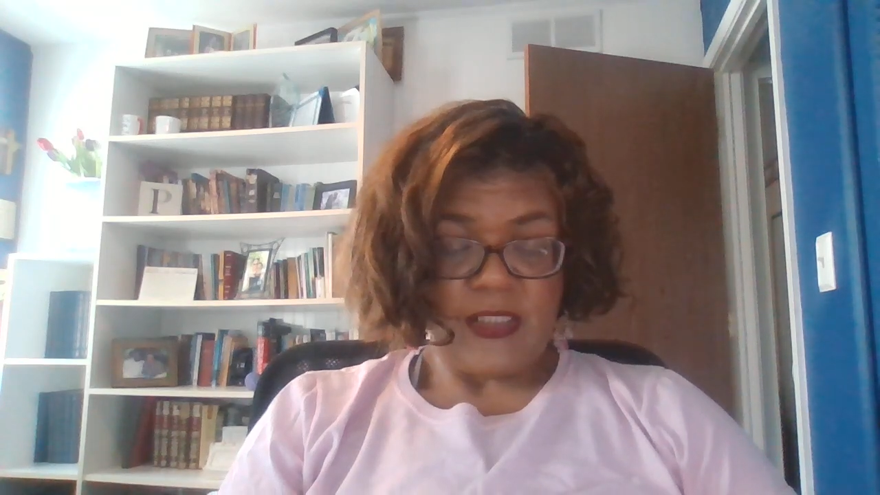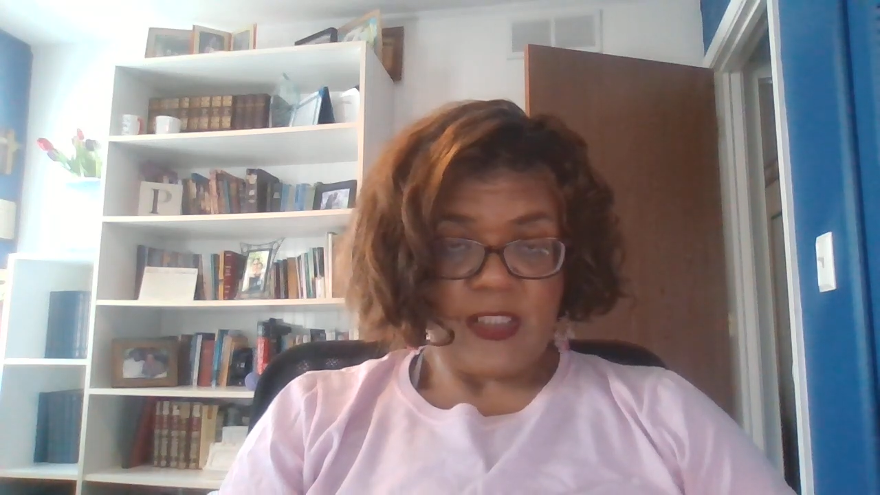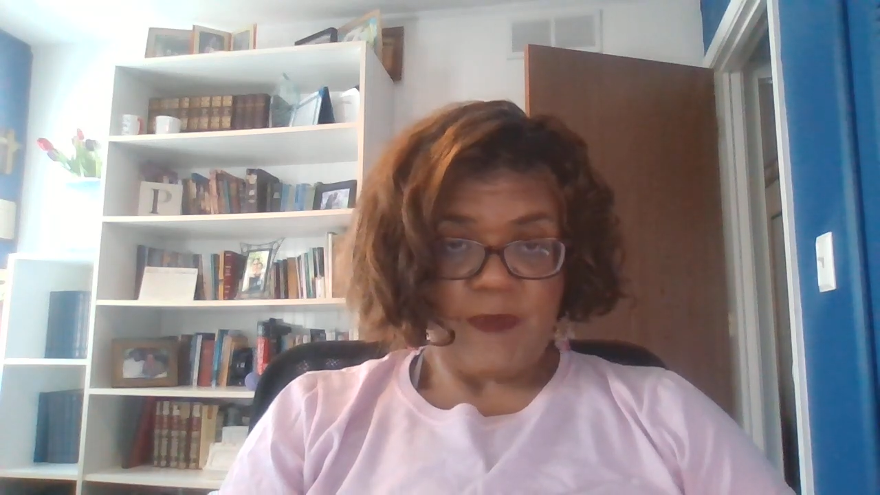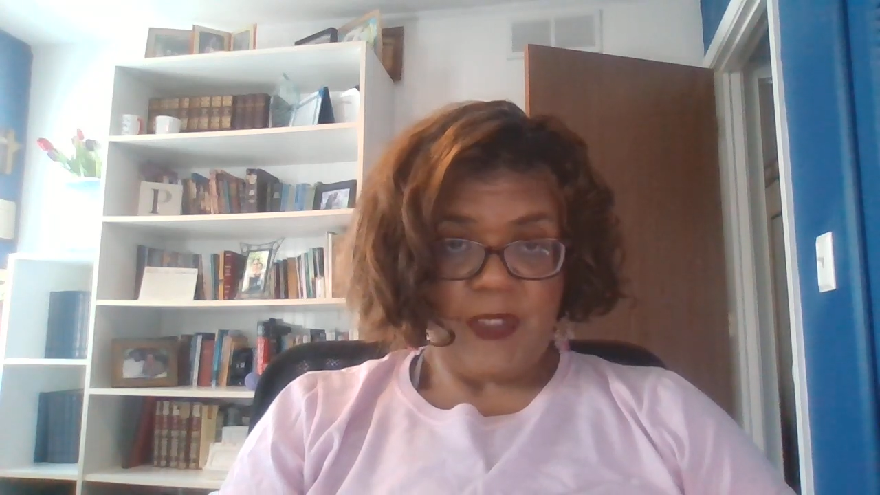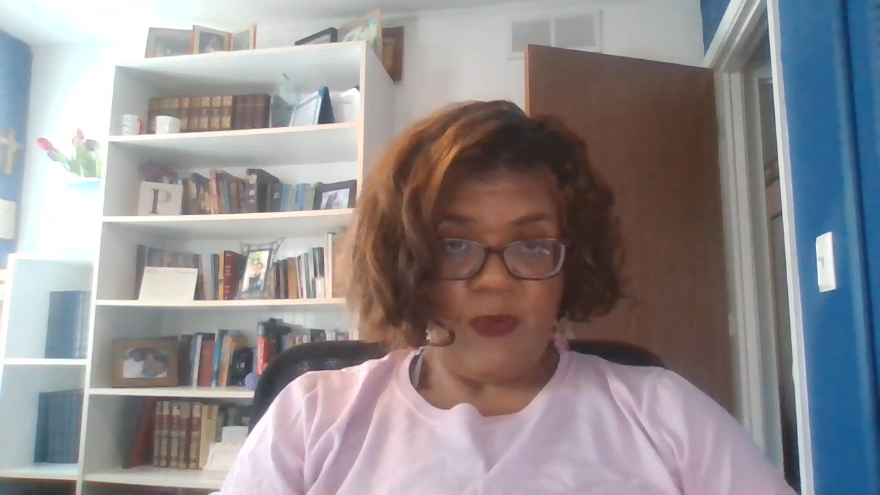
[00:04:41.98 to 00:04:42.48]

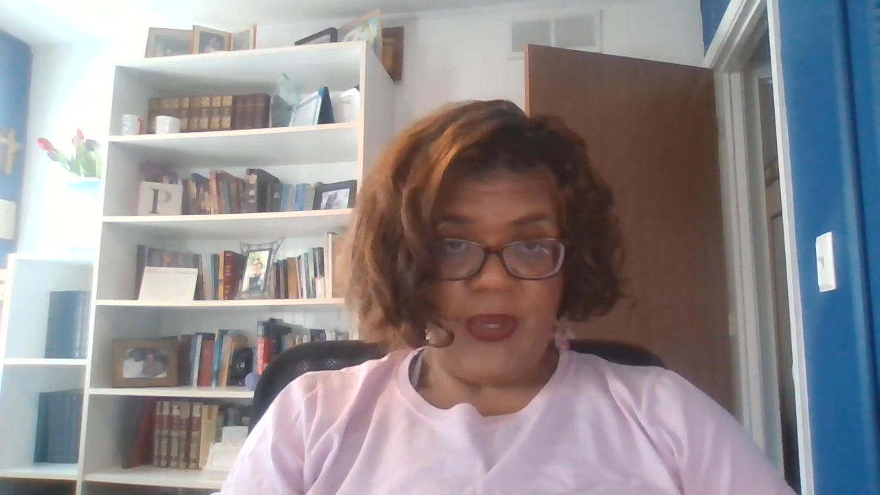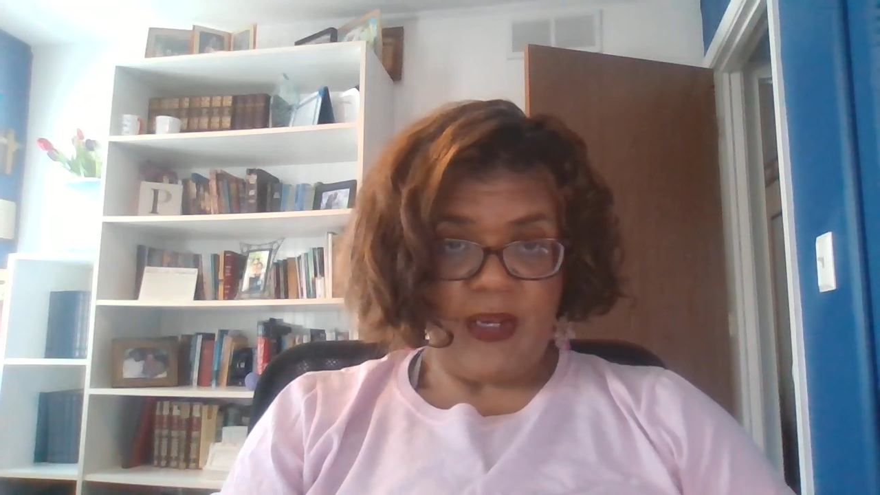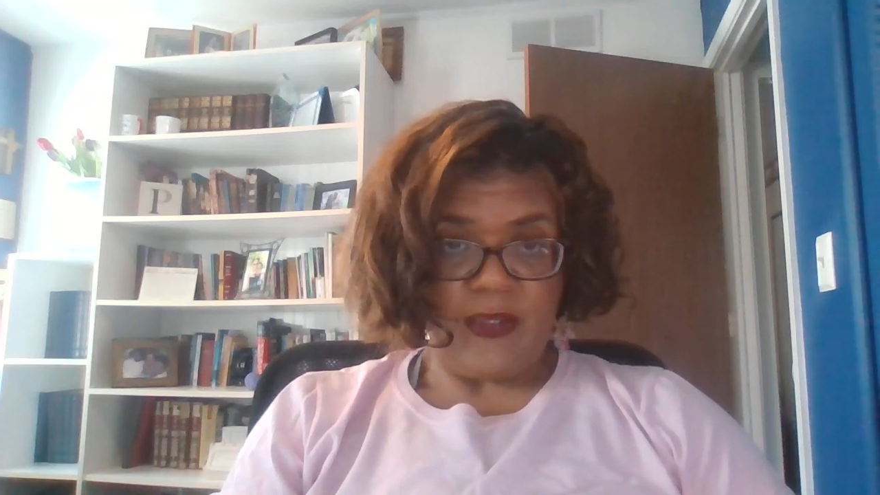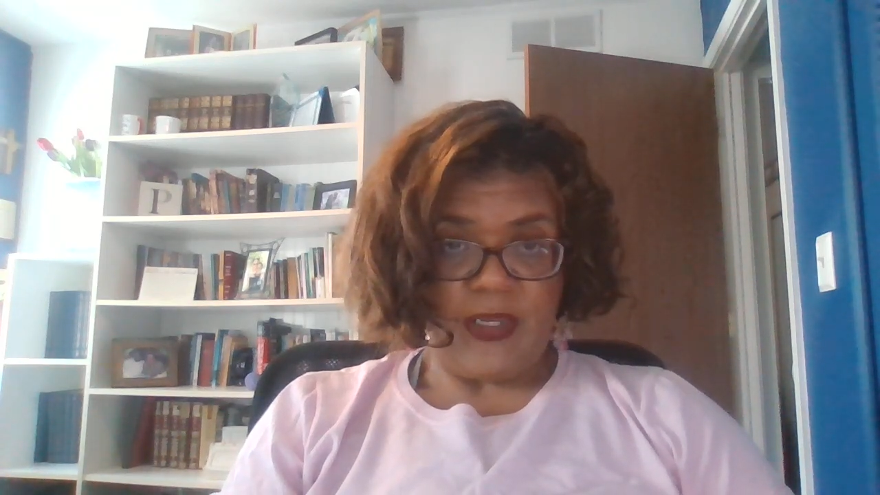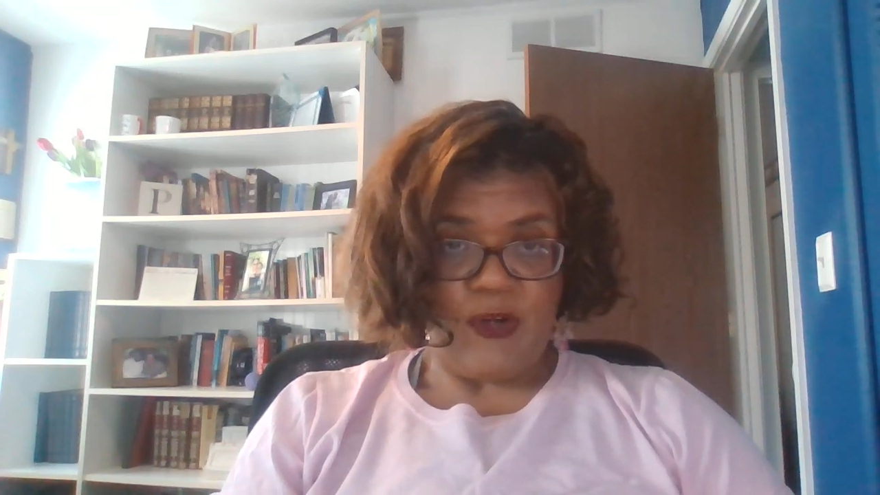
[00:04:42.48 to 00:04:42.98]
Just be
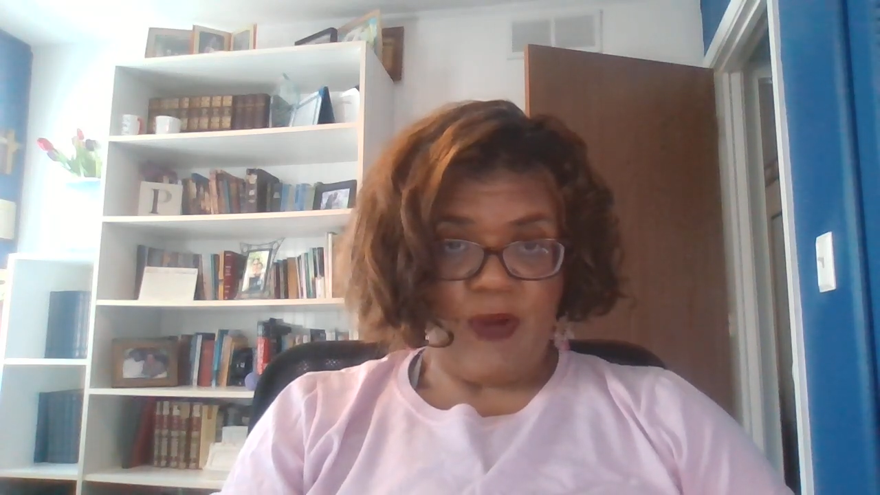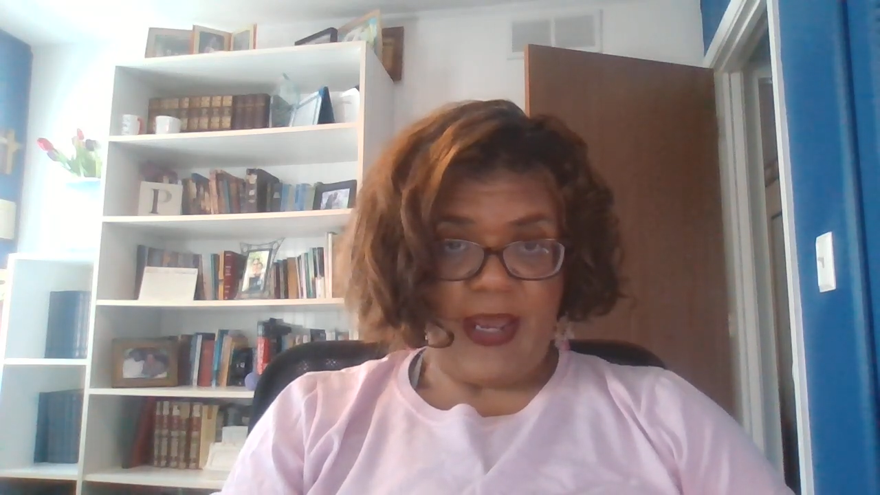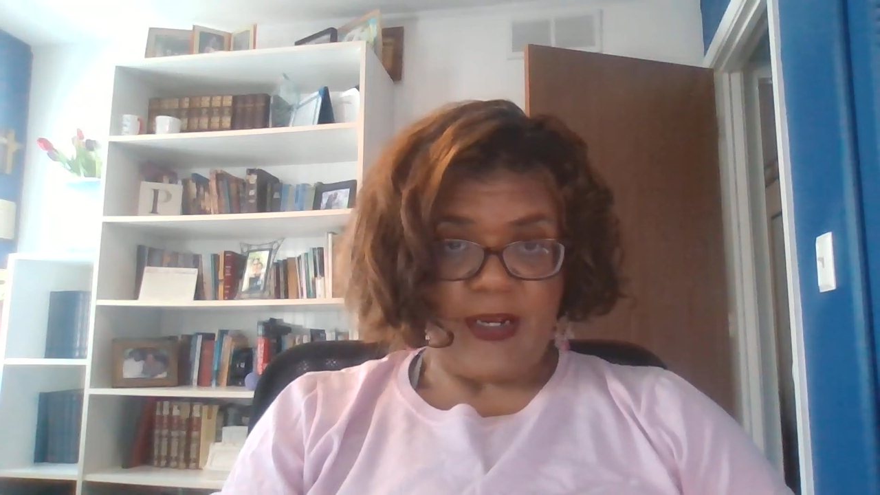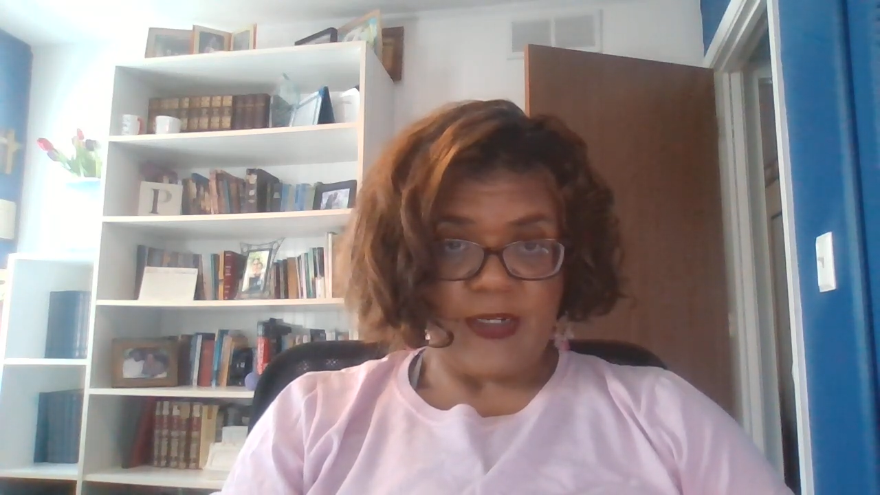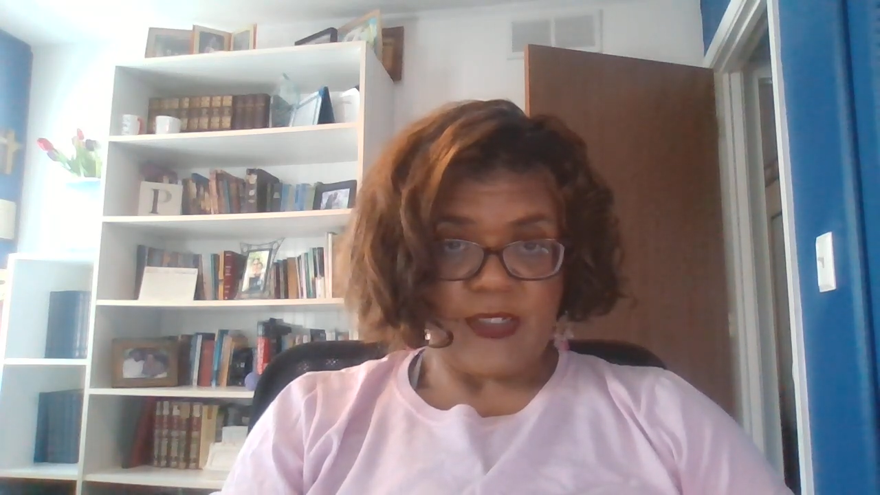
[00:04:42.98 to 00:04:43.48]
aware that
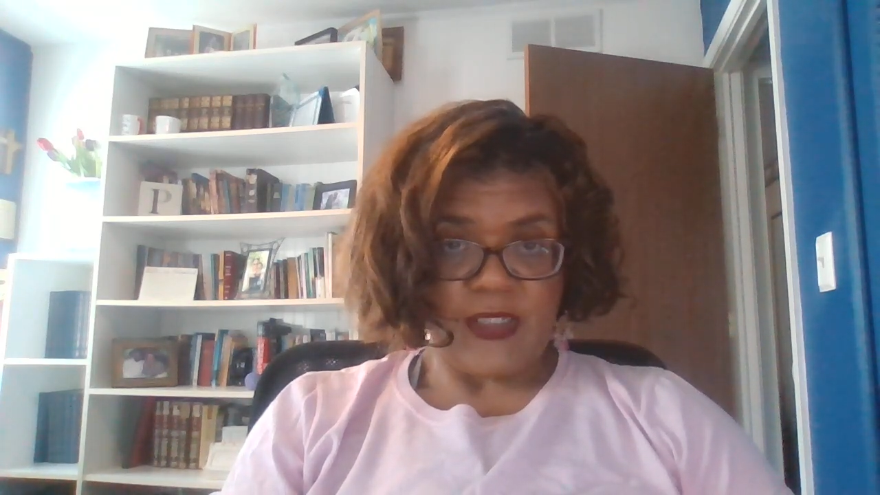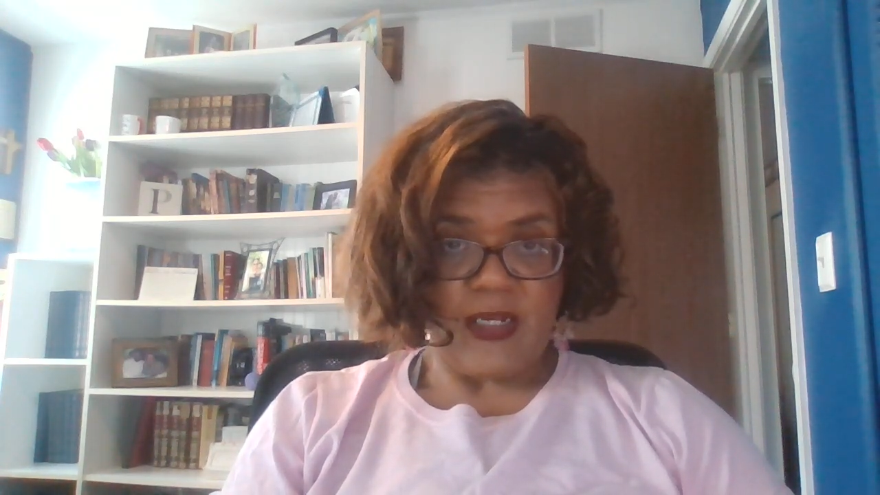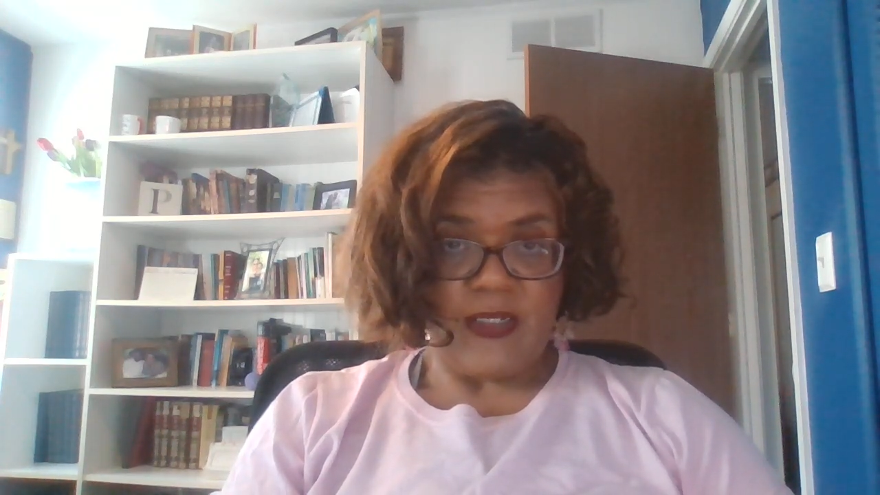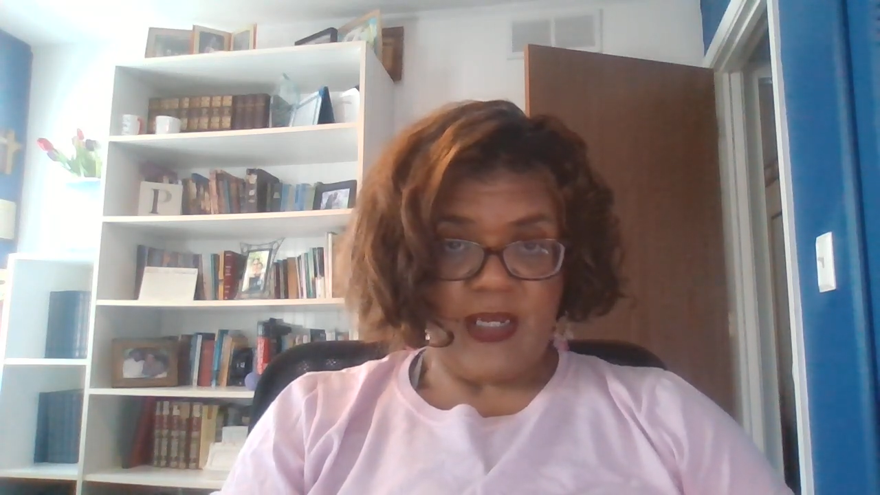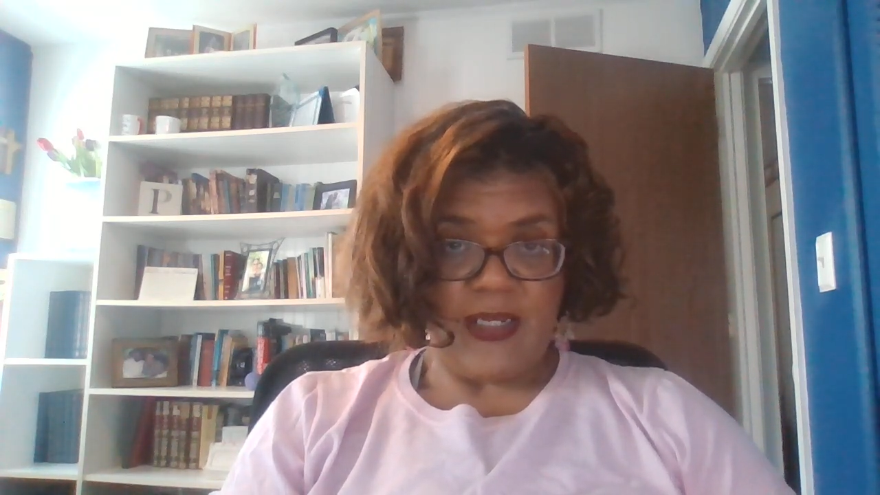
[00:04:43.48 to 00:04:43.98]
crackers,
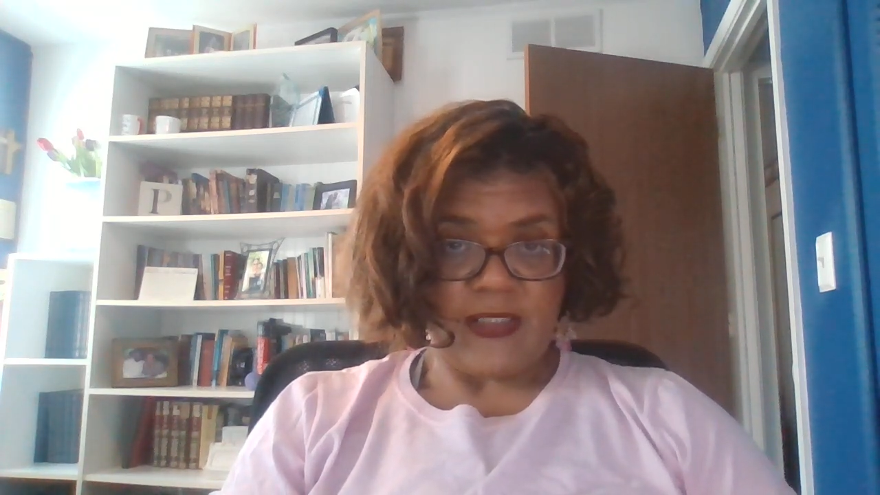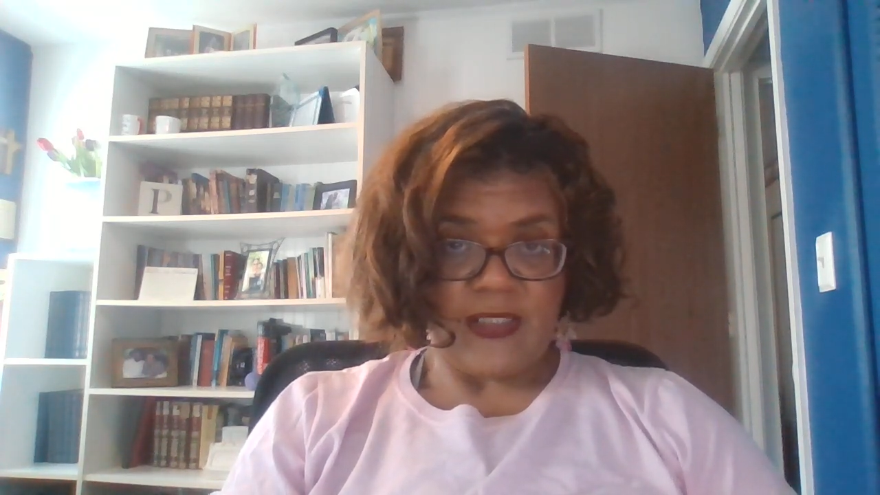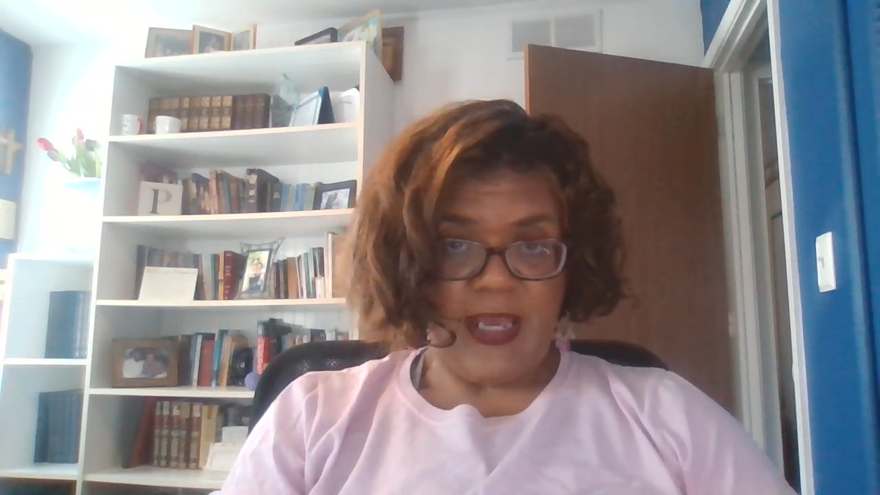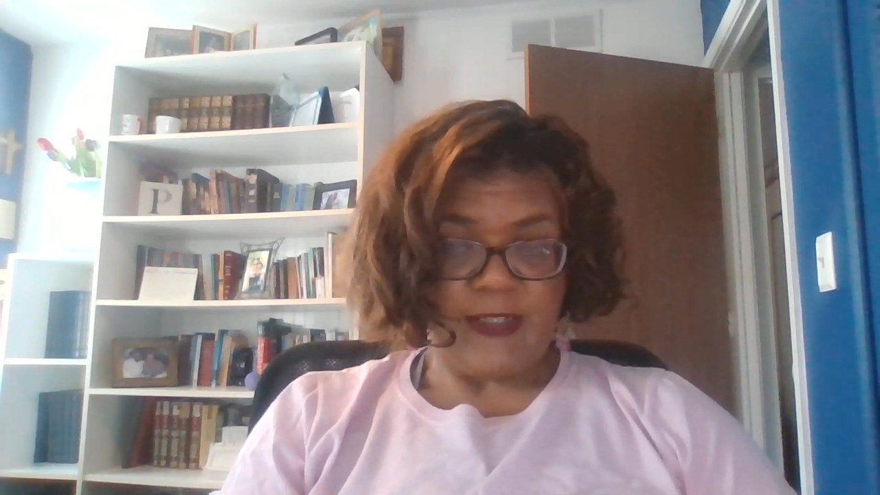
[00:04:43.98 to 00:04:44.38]
nuts,